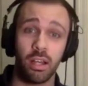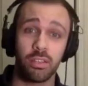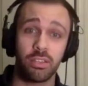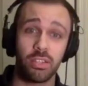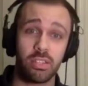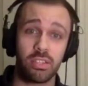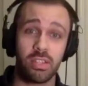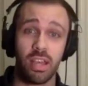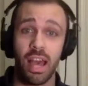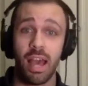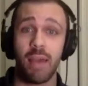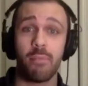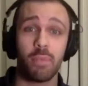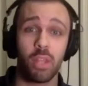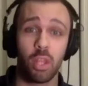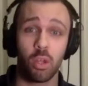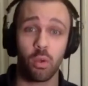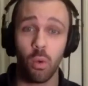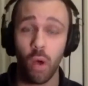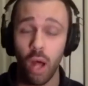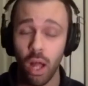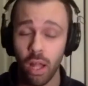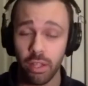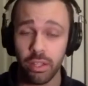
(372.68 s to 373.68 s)
time and the
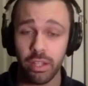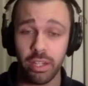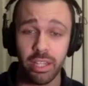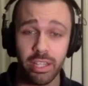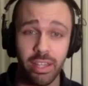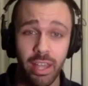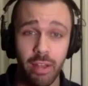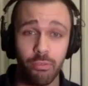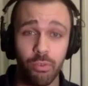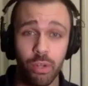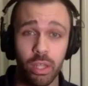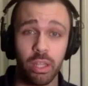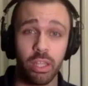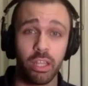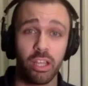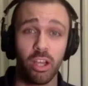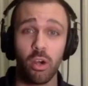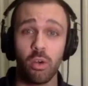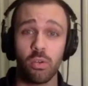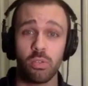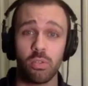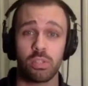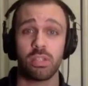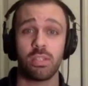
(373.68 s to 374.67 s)
quality that really
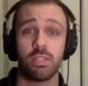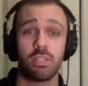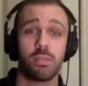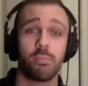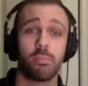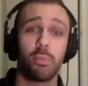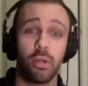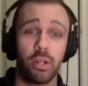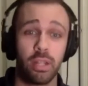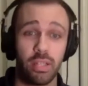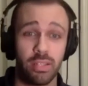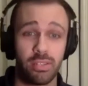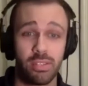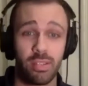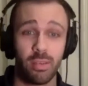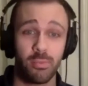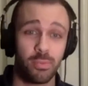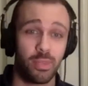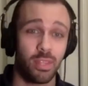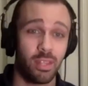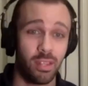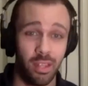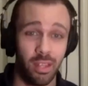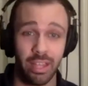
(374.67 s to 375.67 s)
goes into putting
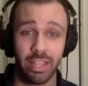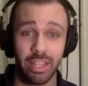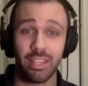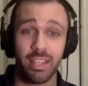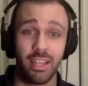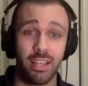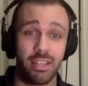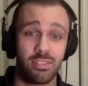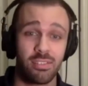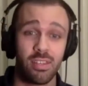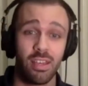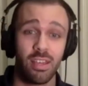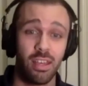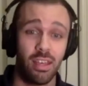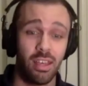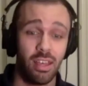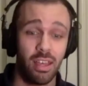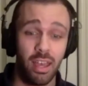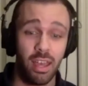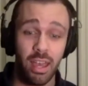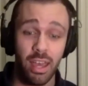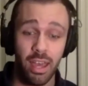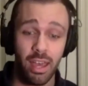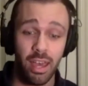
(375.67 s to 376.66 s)
something like this,
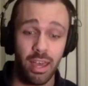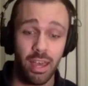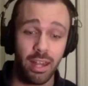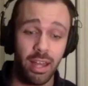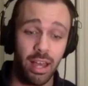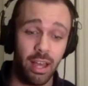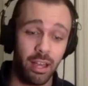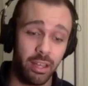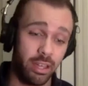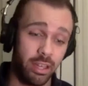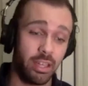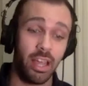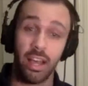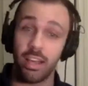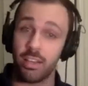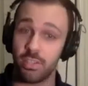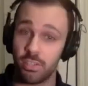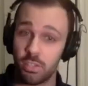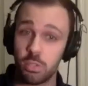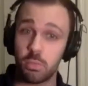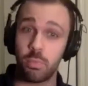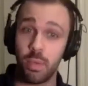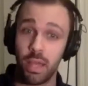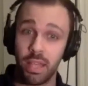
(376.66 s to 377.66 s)
and how you guys
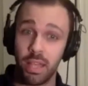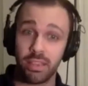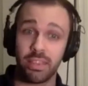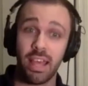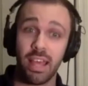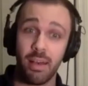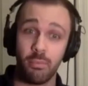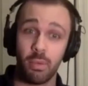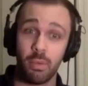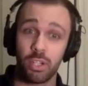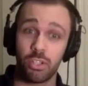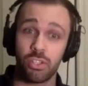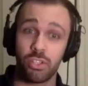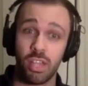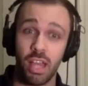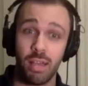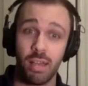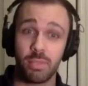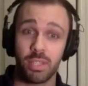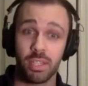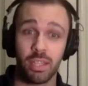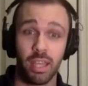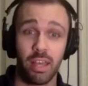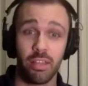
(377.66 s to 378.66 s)
spent that much time
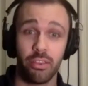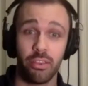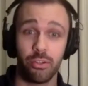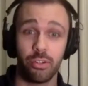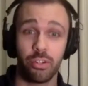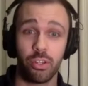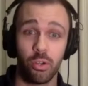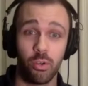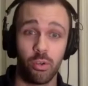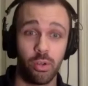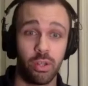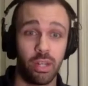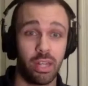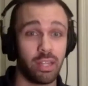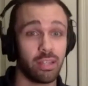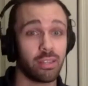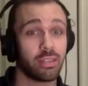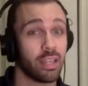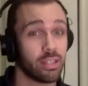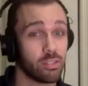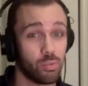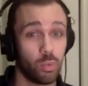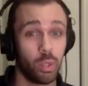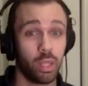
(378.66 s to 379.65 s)
together doing it.
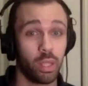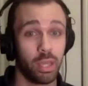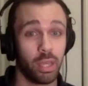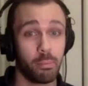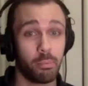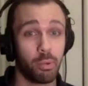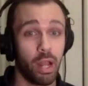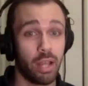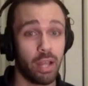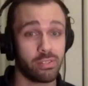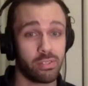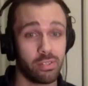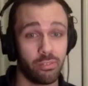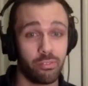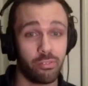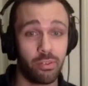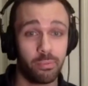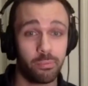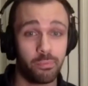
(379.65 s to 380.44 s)
That's really impressive.